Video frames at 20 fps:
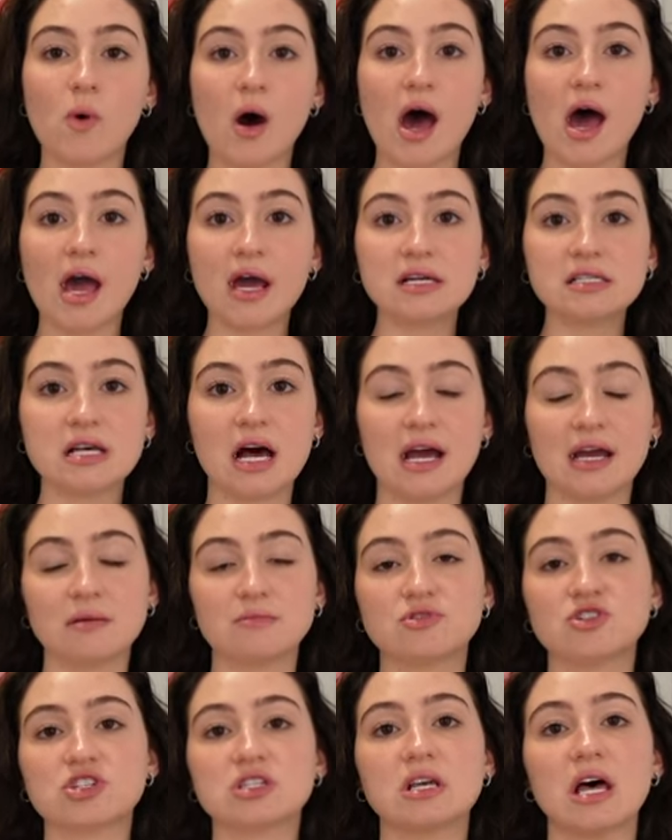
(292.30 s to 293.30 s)
wise, I
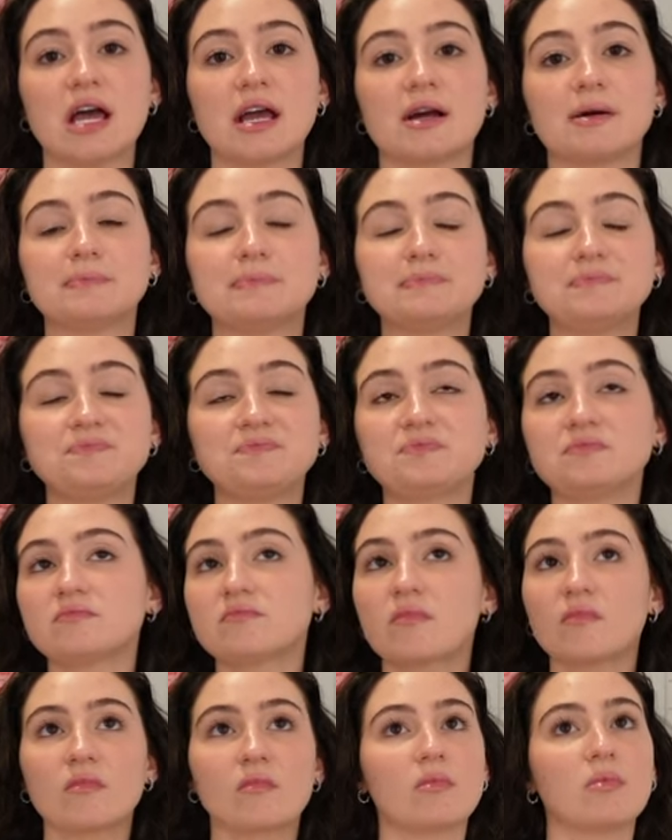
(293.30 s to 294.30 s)
am just like
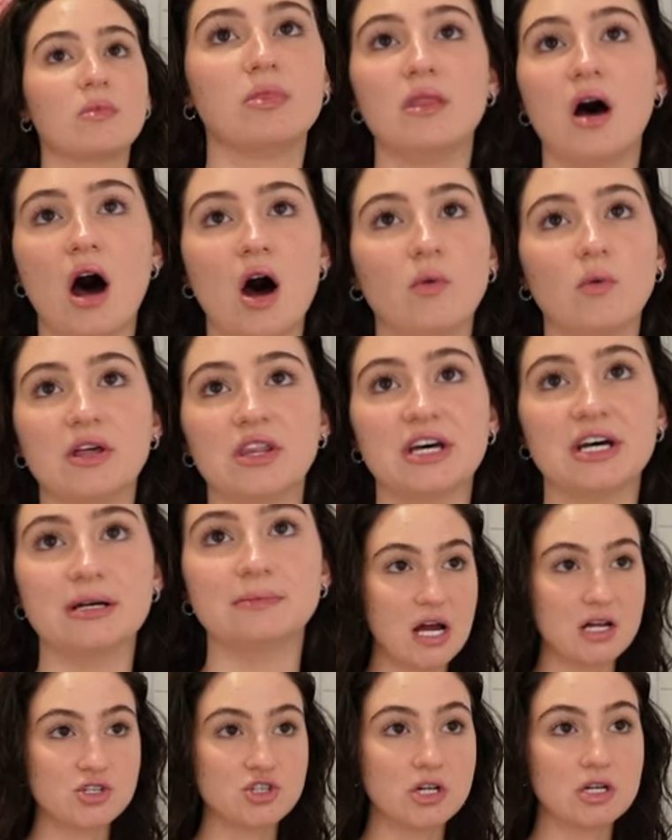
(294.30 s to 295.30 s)
not with it.
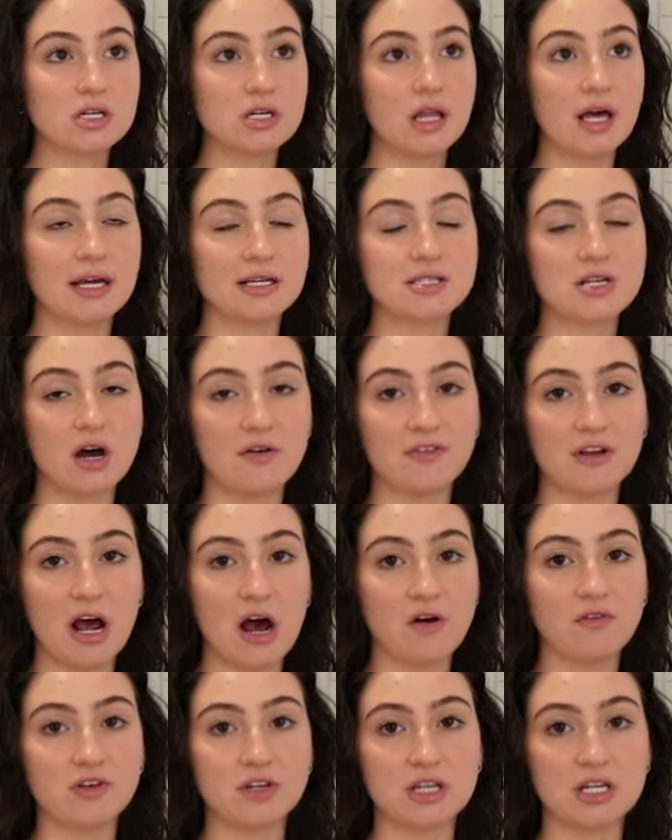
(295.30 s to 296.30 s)
I just need to like tough it
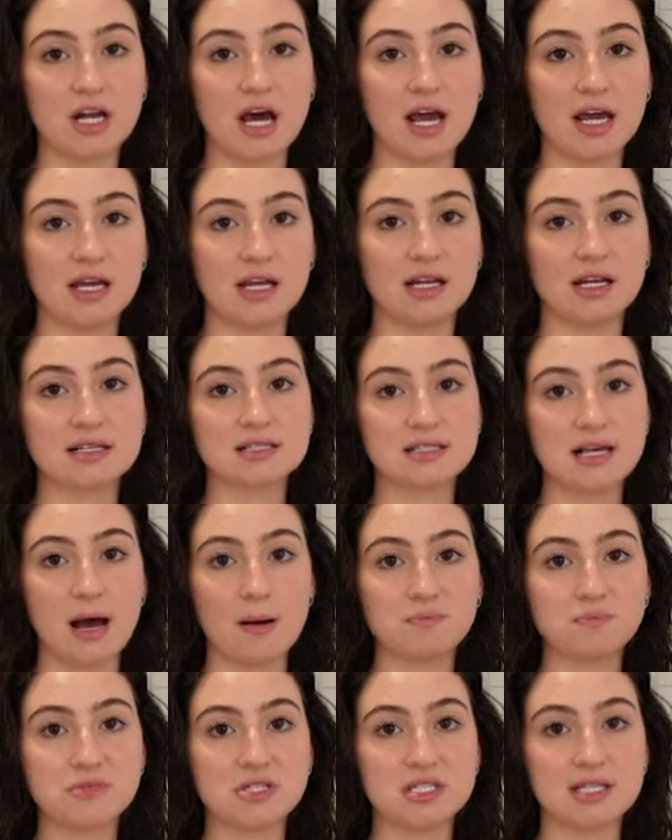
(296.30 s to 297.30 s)
out for the night and
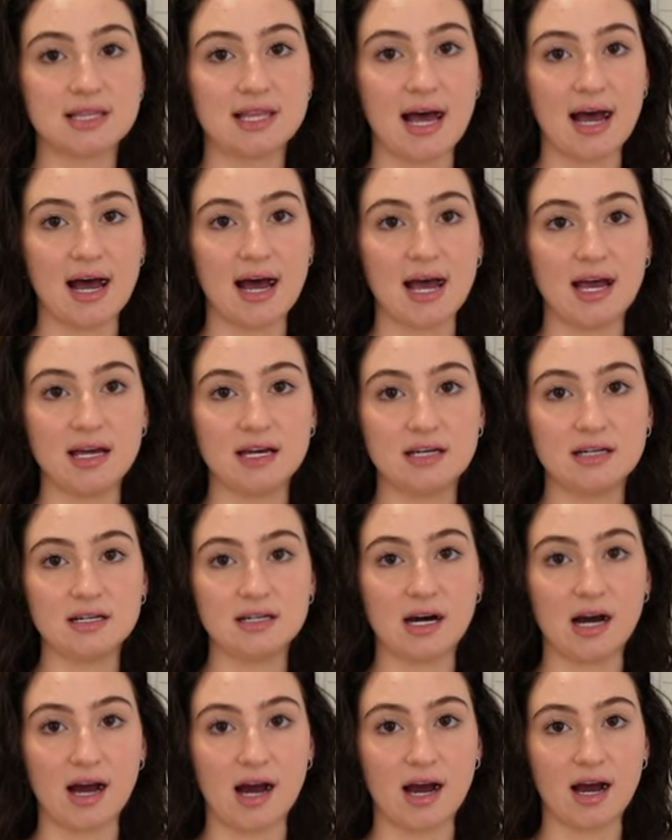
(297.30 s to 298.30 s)
accept that
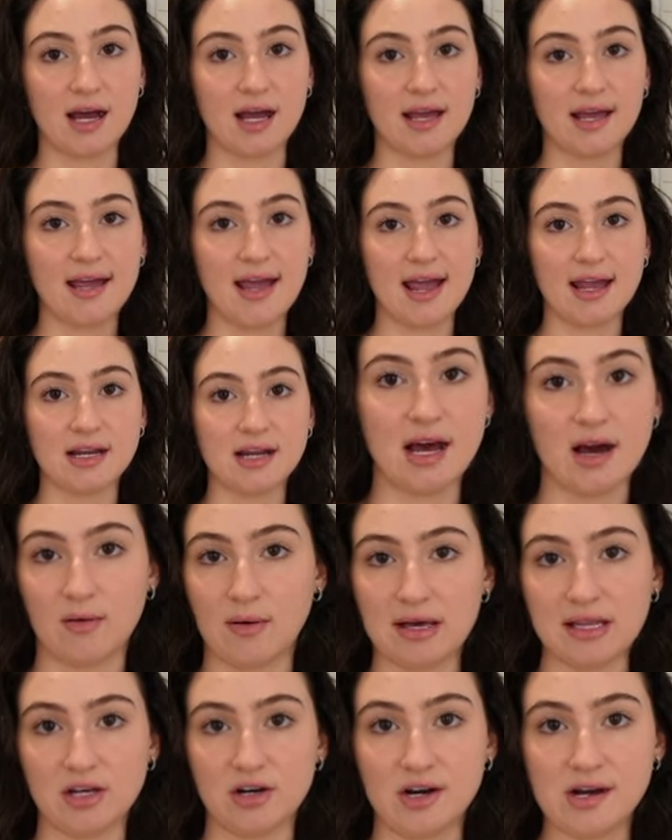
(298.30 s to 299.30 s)
I hate how
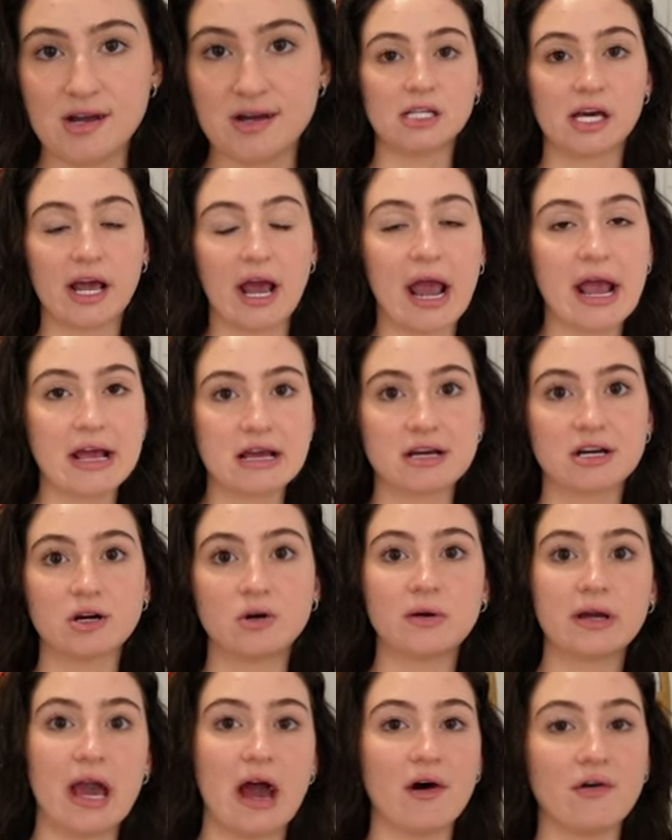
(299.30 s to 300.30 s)
I look. Like I hate
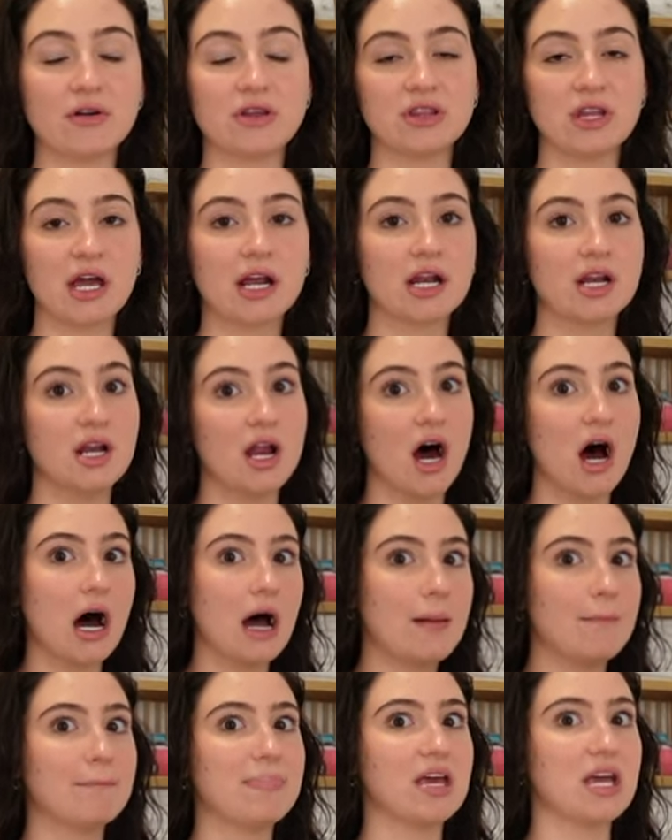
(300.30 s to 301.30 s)
going out and like
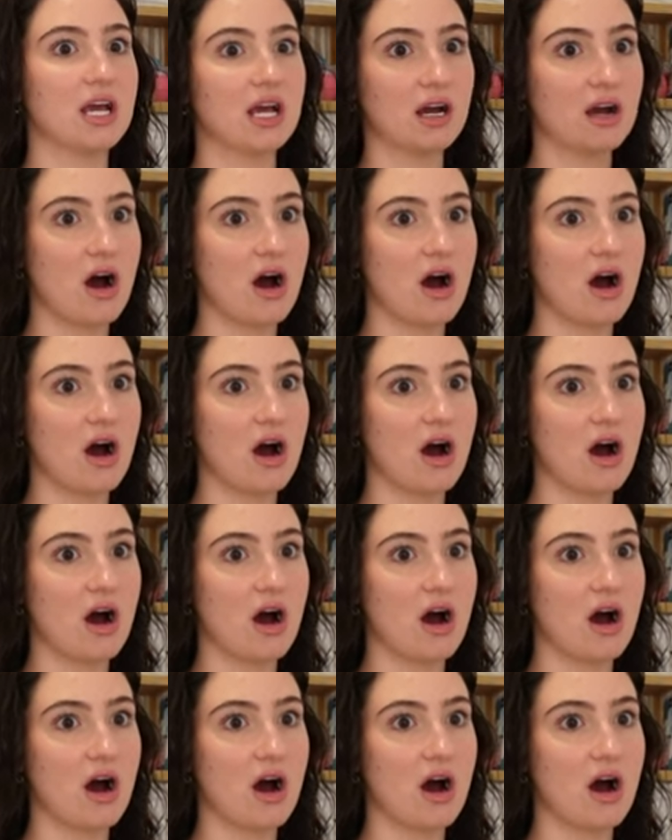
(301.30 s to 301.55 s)
not being